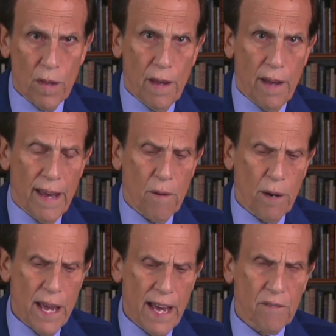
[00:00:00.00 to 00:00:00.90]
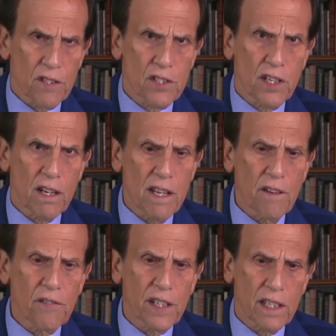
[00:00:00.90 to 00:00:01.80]
and we have a
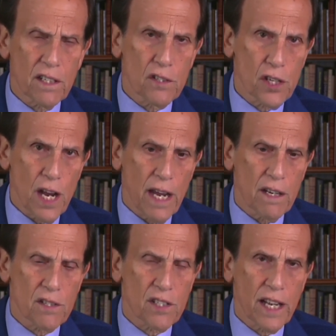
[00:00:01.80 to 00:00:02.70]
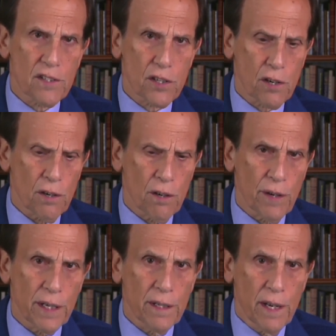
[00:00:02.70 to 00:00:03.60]
significant change that's
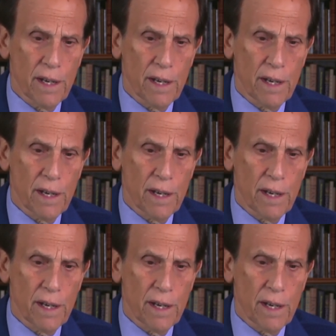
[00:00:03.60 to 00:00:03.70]
occurring